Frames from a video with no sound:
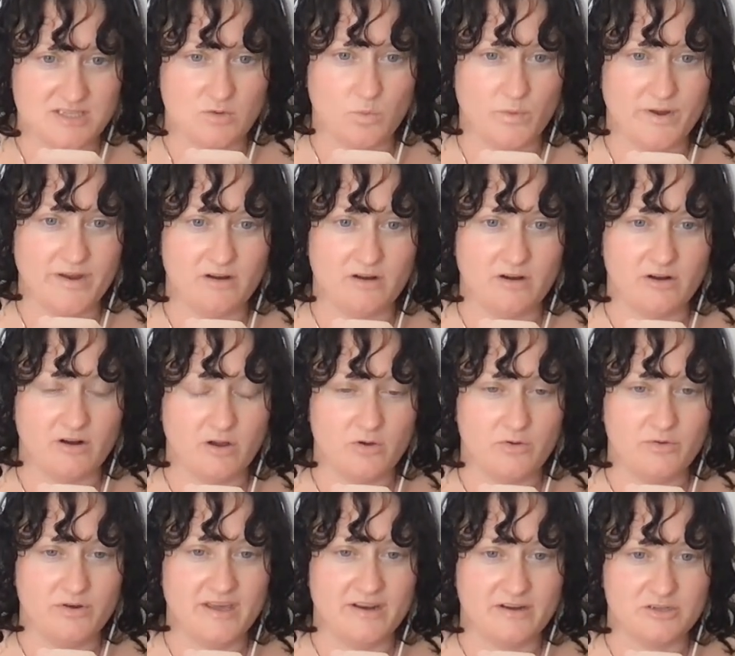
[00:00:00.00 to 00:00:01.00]
and where our
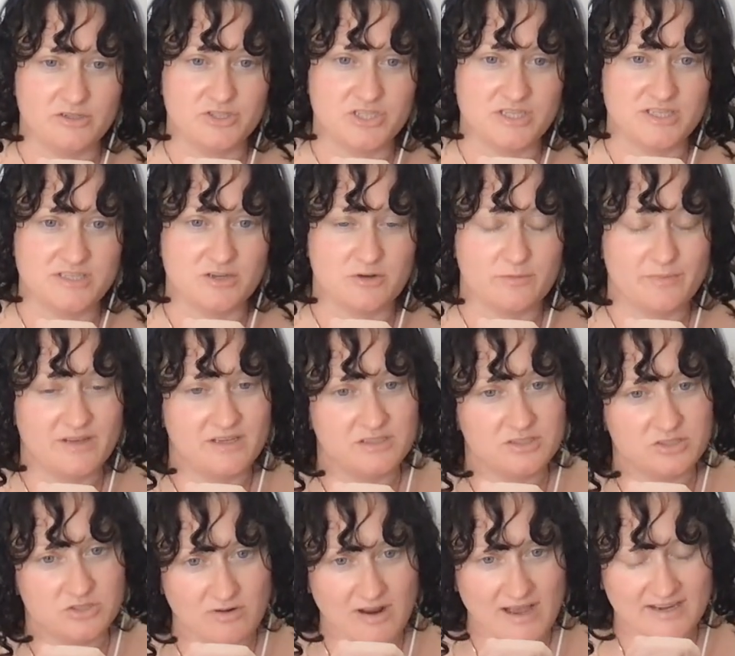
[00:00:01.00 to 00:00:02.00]
own energies are being
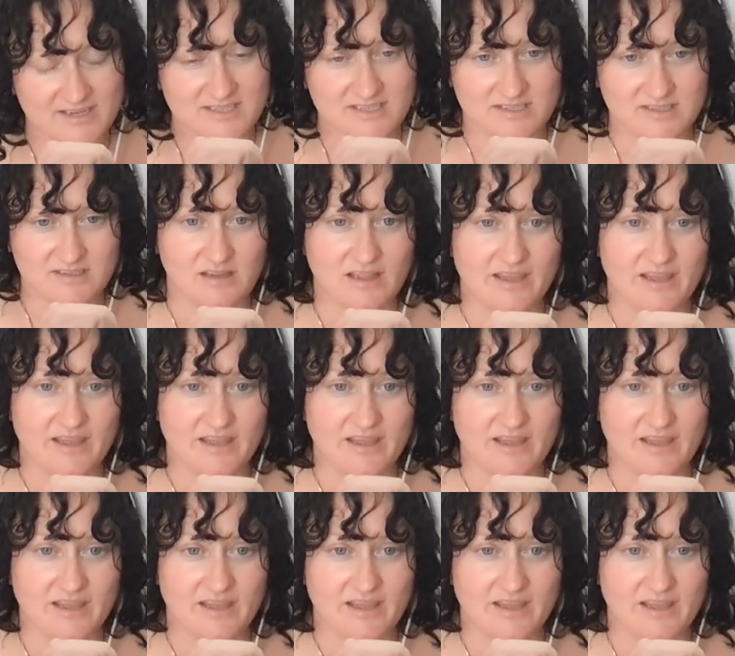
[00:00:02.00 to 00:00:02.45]
directed.